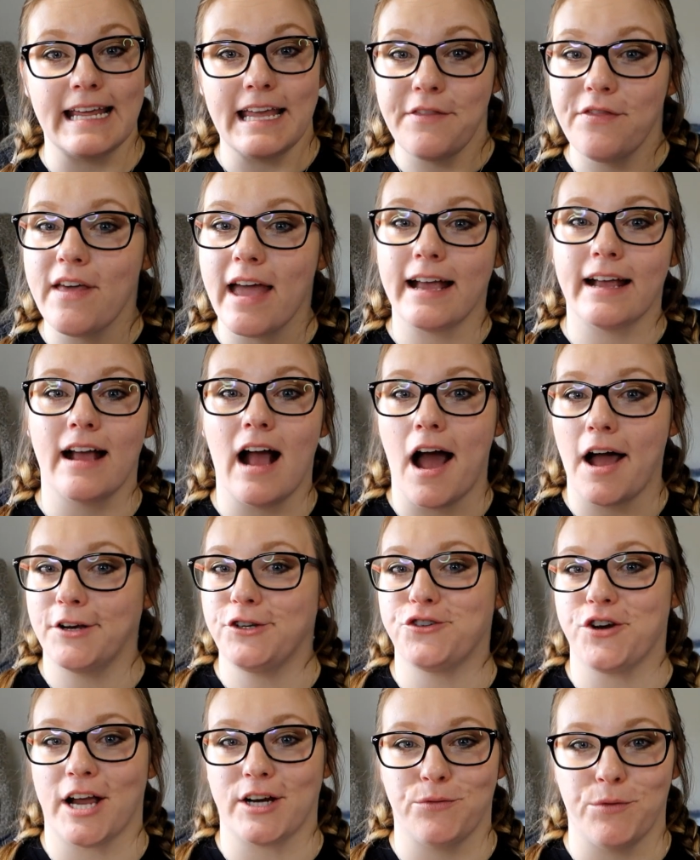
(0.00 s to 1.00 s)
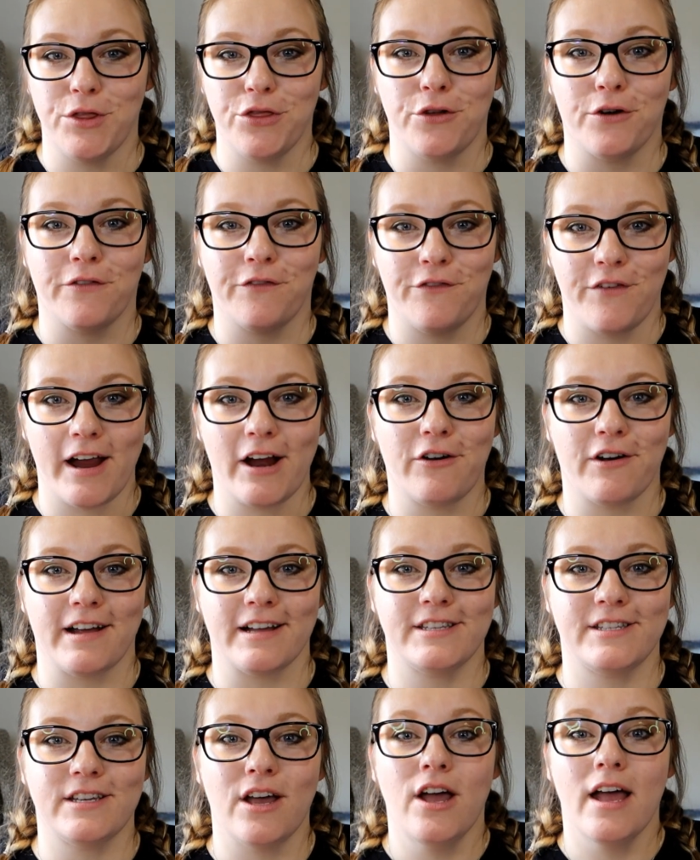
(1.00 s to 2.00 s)
and in that contract with their
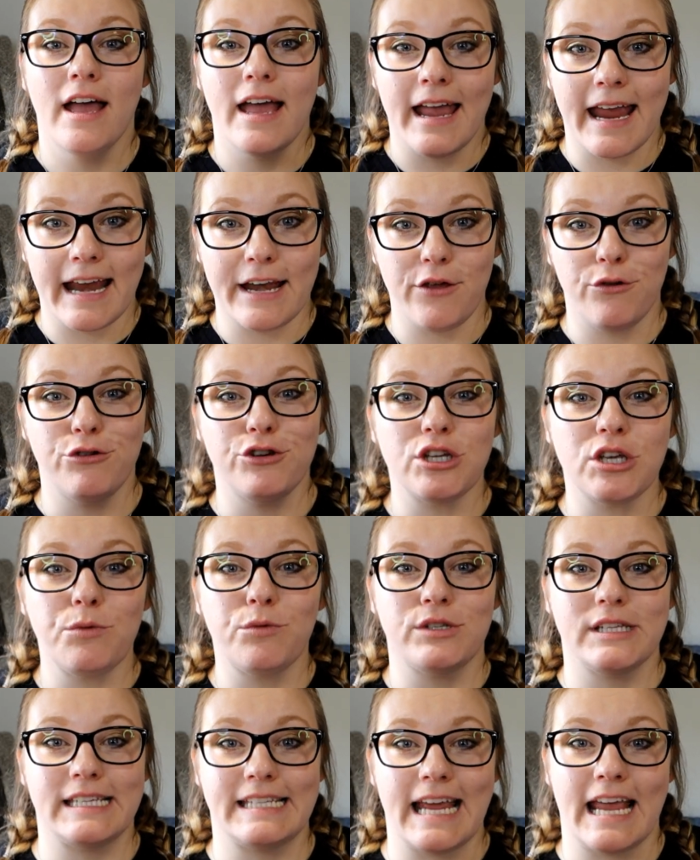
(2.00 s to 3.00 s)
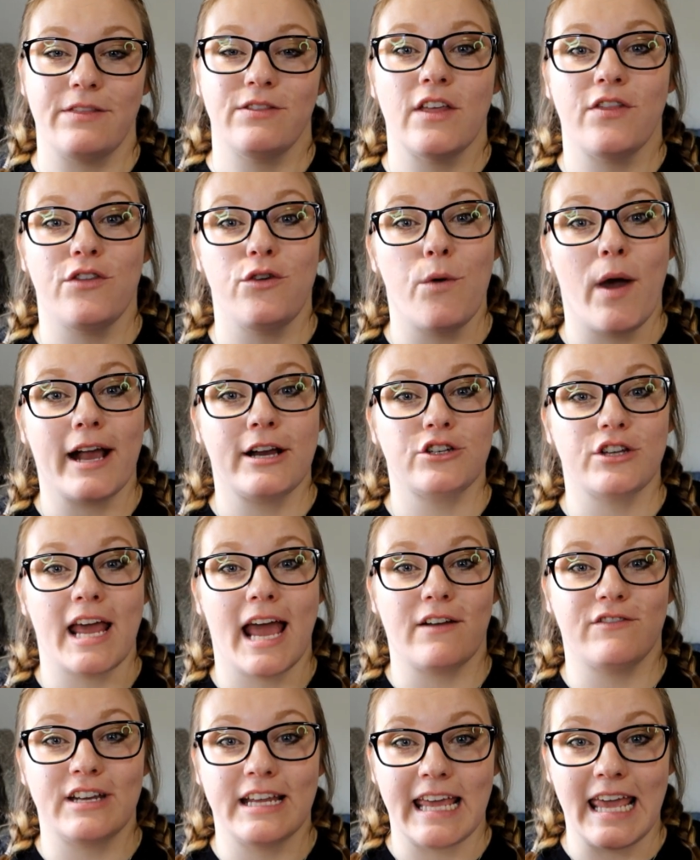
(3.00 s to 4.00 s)
ferrets, it usually will state that you actually
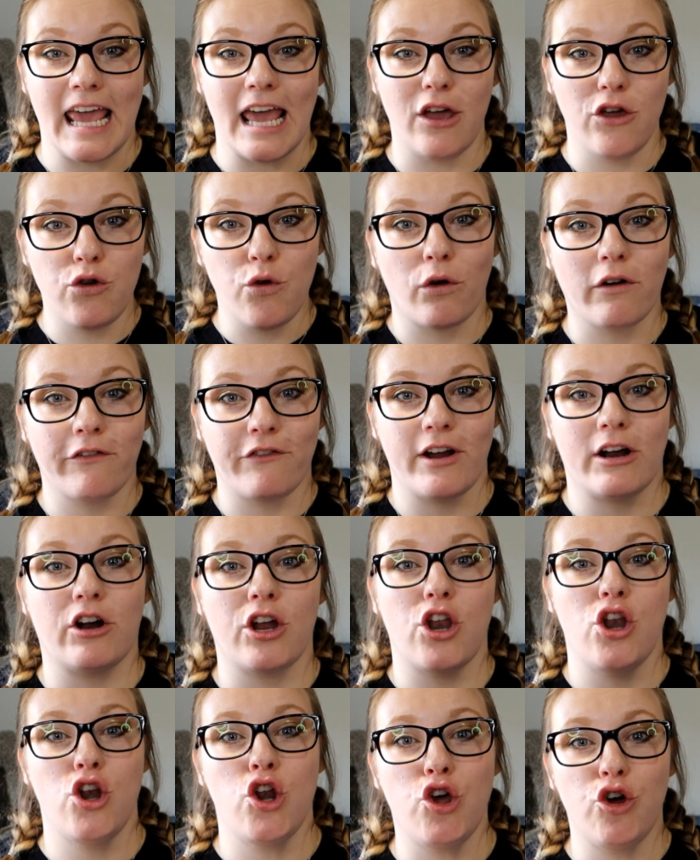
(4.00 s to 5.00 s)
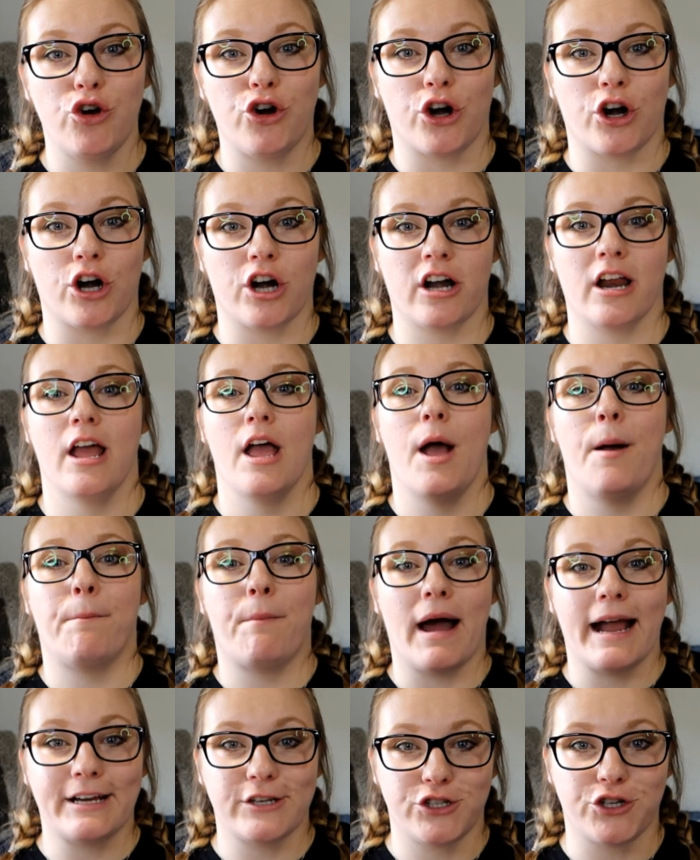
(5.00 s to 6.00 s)
have to get your ferret neutered
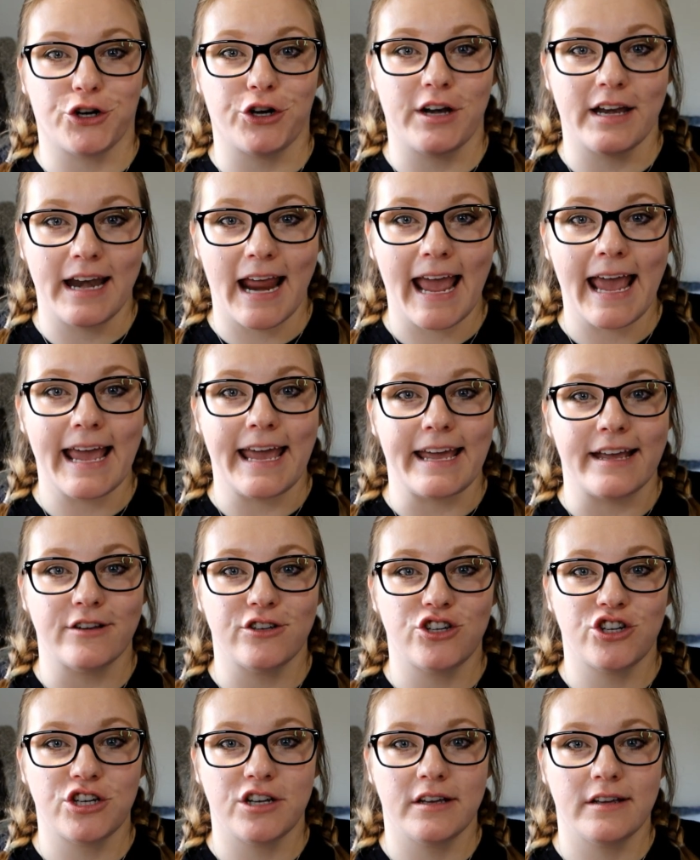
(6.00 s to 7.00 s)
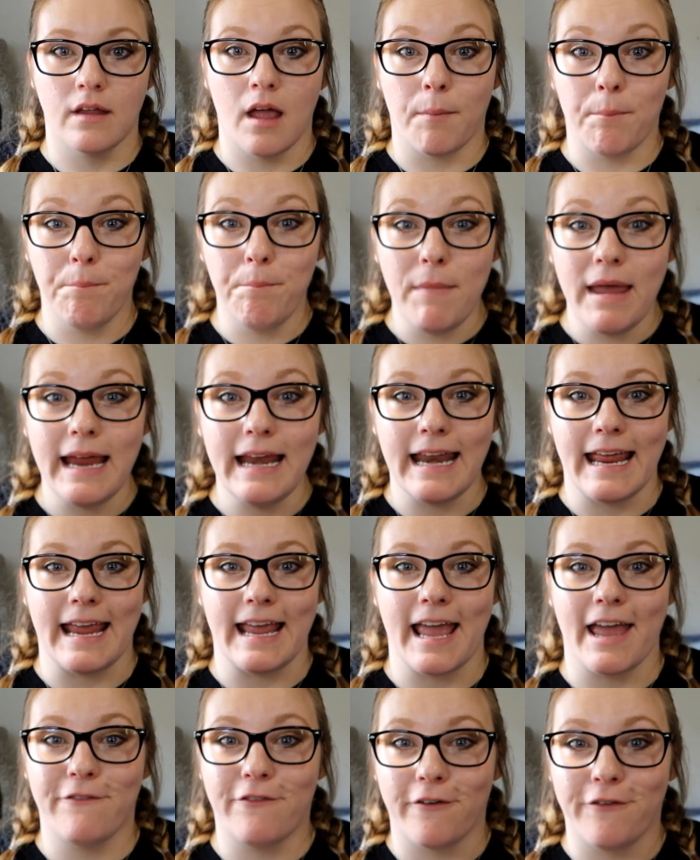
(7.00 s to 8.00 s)
by a certain age.
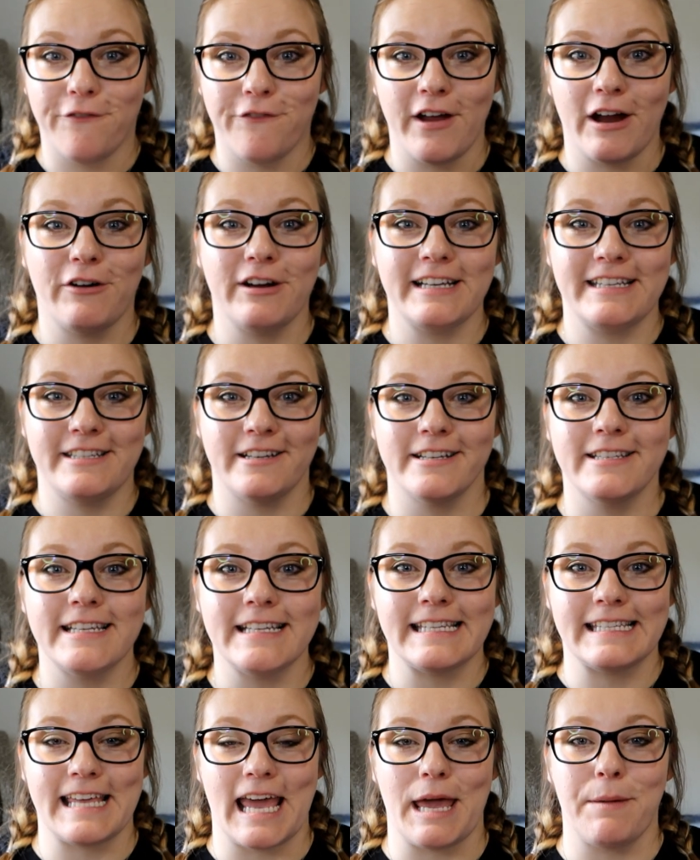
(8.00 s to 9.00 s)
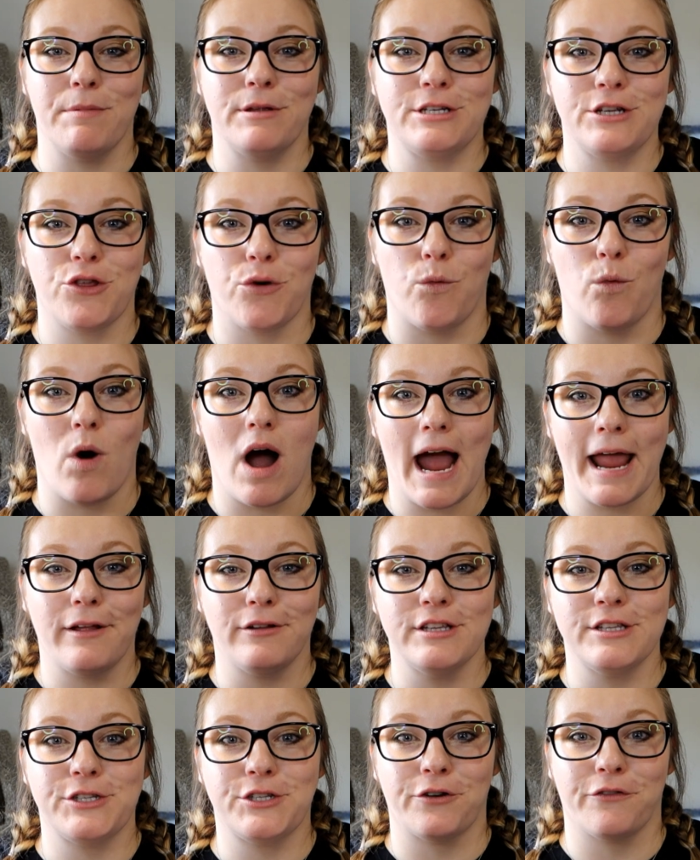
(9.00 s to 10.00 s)
Meaning, if a ferret does escape into the
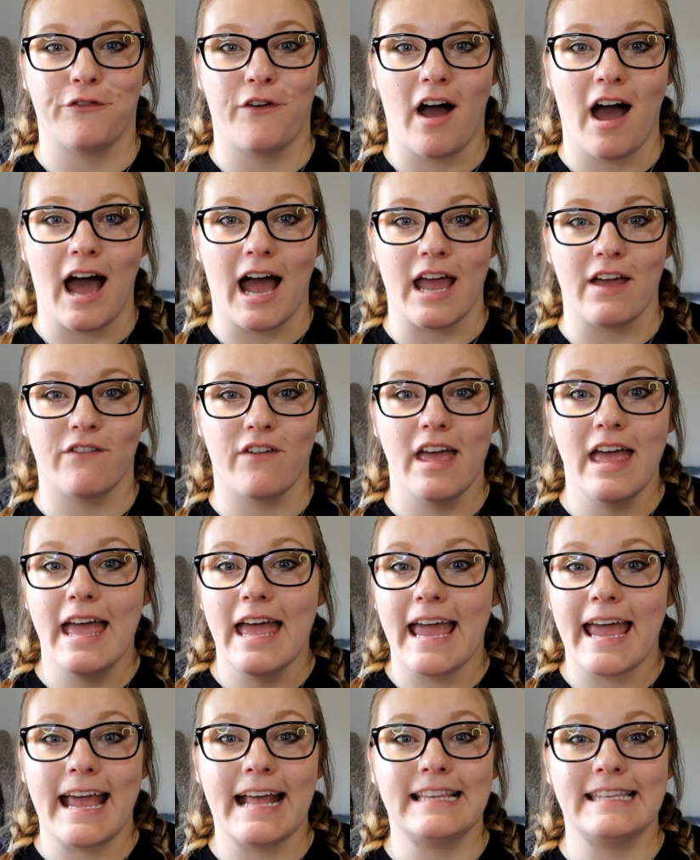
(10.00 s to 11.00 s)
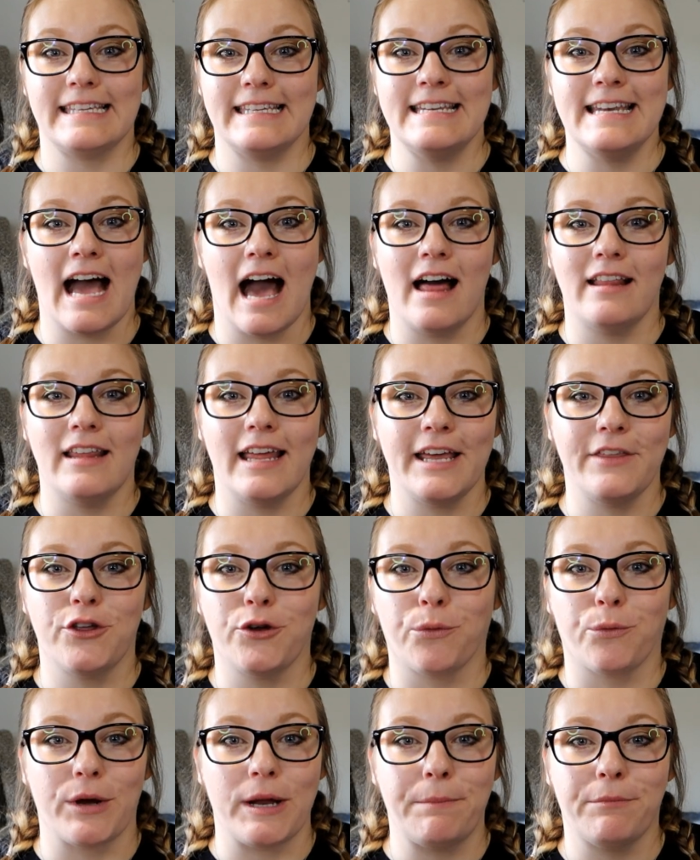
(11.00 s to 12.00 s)
wild and survive, it's not like
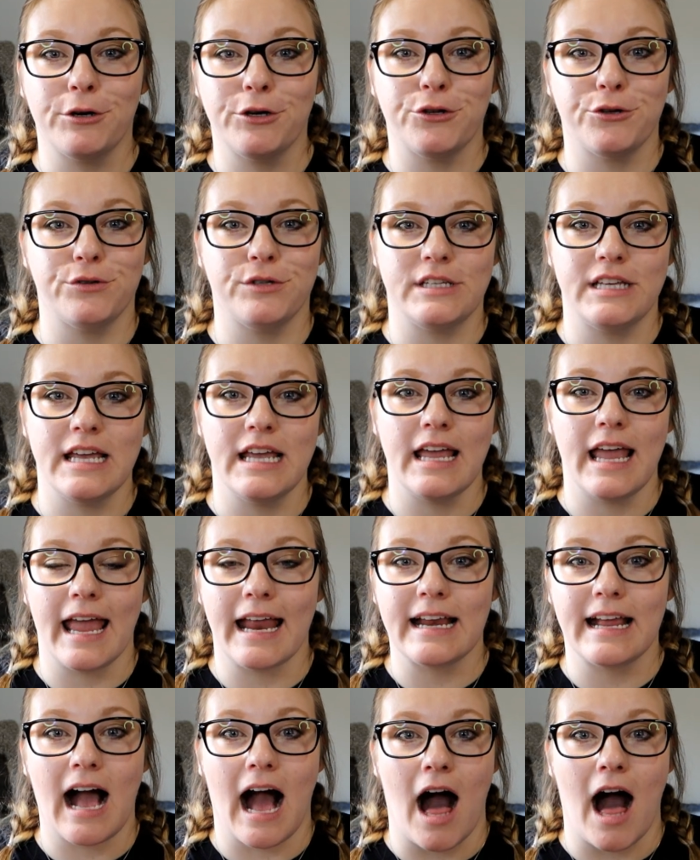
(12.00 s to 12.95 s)
they're reproducing and